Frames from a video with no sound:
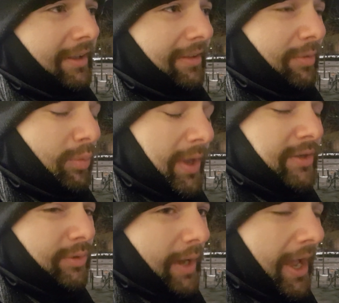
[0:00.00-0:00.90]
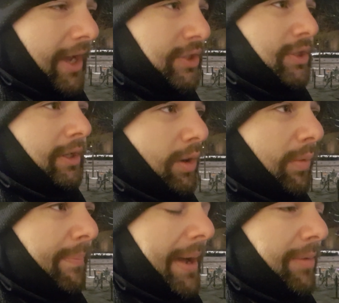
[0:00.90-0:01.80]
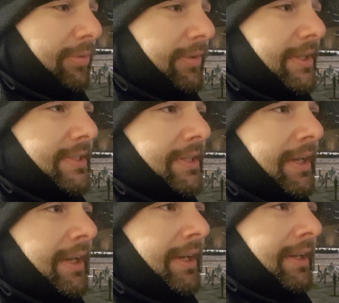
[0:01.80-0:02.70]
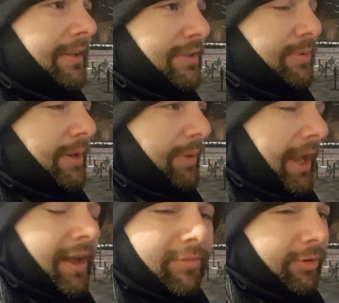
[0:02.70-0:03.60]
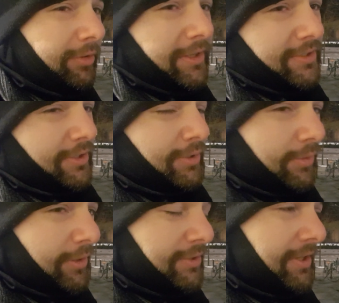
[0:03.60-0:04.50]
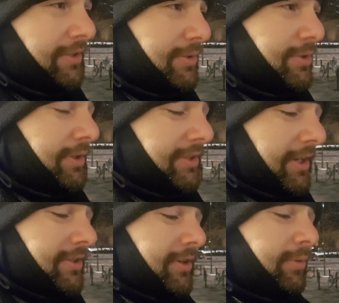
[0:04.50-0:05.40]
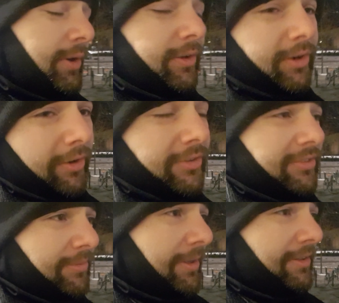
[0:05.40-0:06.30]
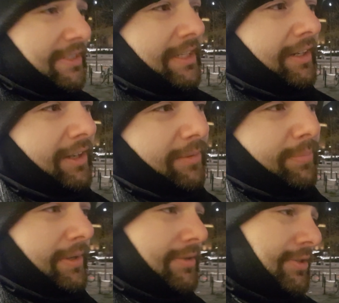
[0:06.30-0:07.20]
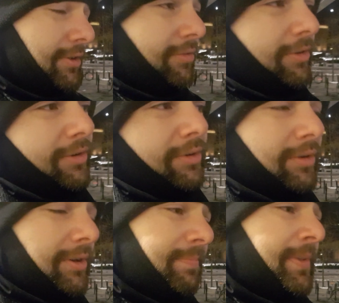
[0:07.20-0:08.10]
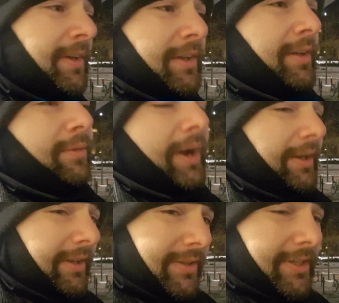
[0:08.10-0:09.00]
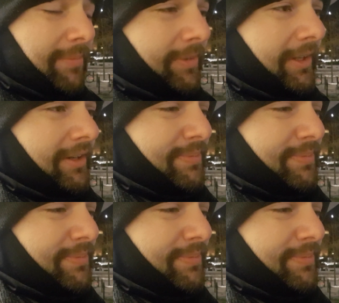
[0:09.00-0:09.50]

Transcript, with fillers: like the way to actually go about this. That's why we have all these tutorials that you should touch on one concept, like setting up a server or writing something in a